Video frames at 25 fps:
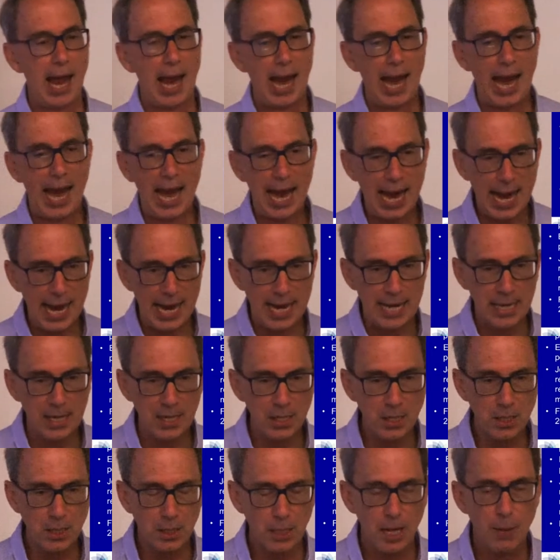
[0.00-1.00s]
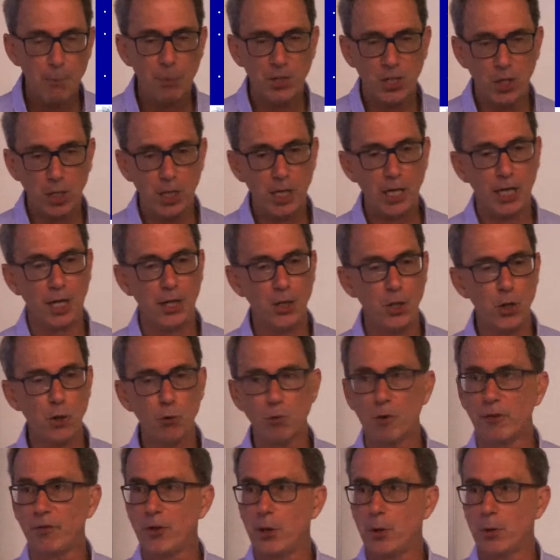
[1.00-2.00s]
and in particular new
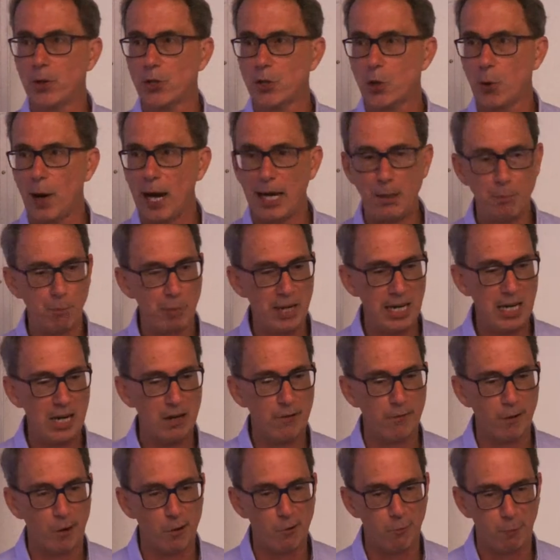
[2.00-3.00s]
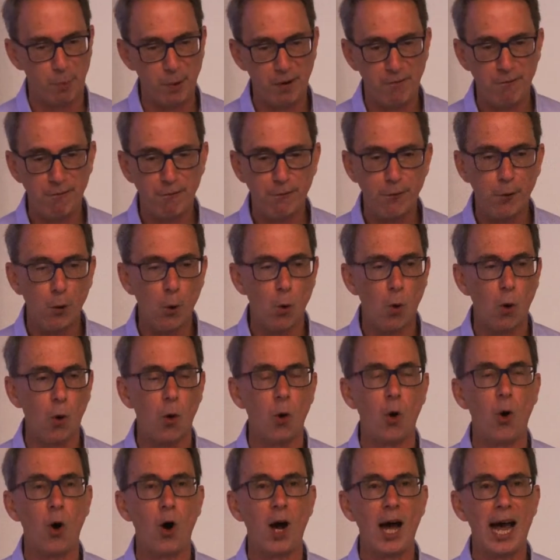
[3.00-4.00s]
reviewers who hadn't been involved
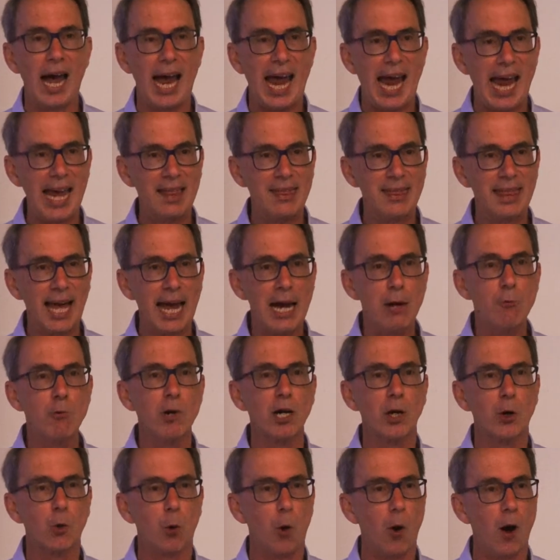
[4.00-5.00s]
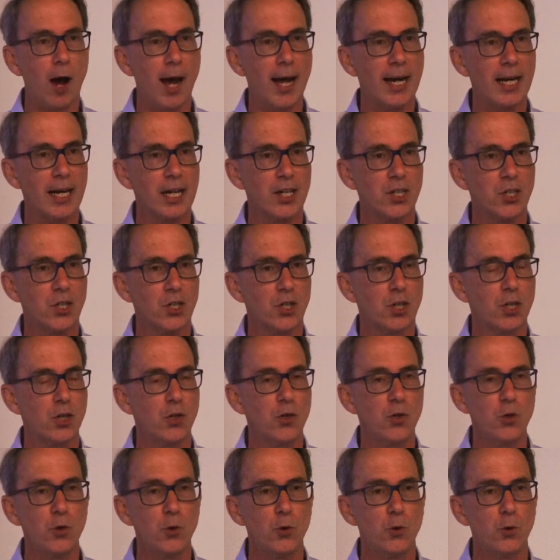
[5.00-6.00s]
before, and they required us to
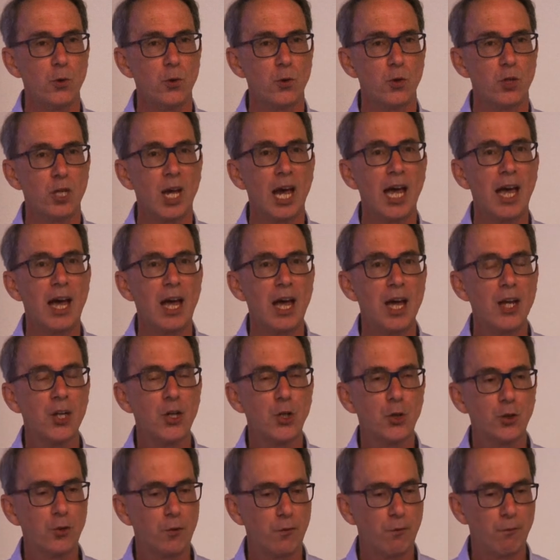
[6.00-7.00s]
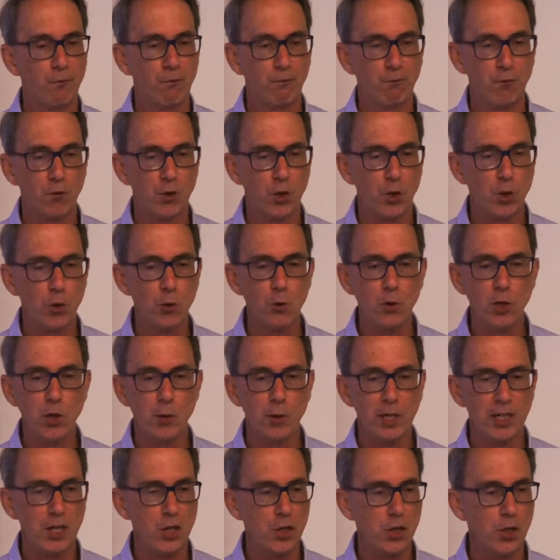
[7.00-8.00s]
use two
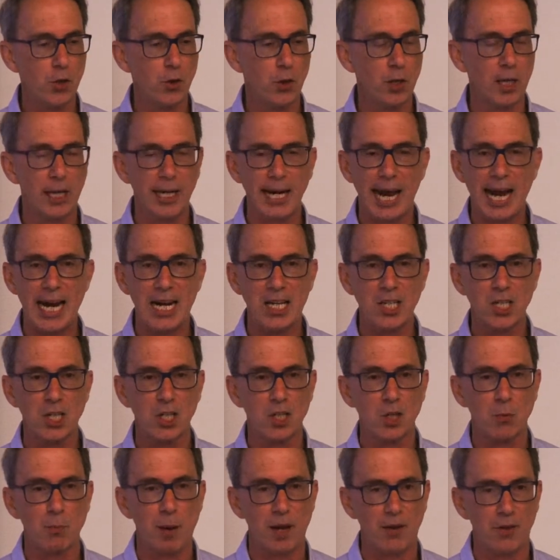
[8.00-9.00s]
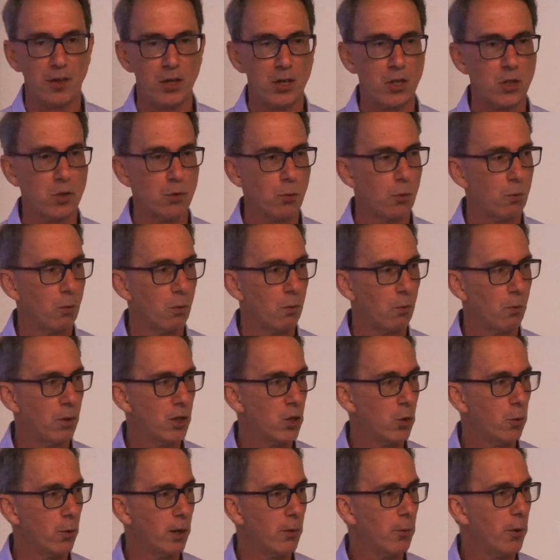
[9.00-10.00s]
new additional analysis methods,
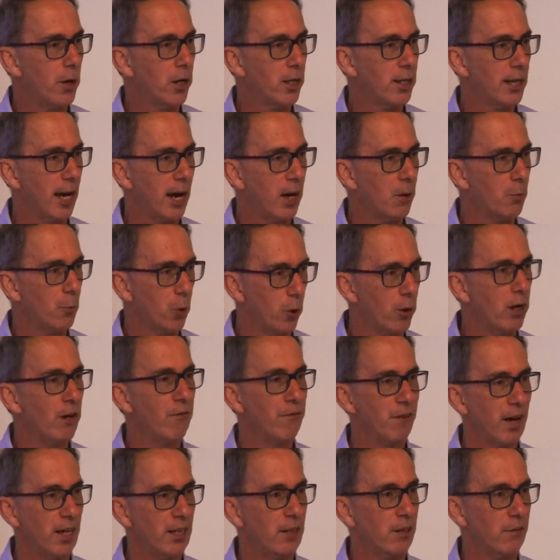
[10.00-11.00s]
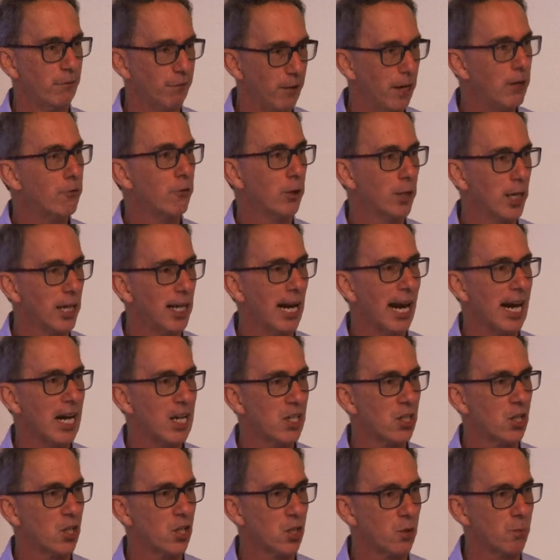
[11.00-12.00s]
which we worked out were in fact the favourite
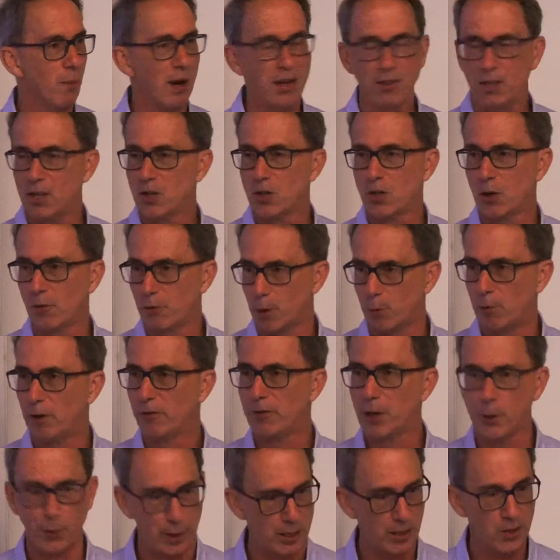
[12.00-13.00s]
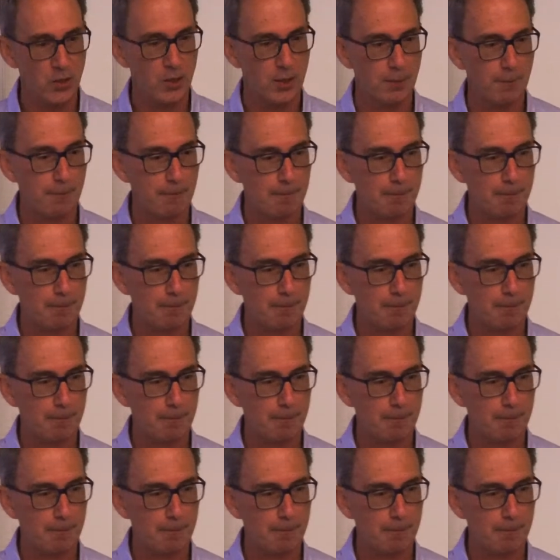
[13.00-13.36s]
analysis methods of the reviewers.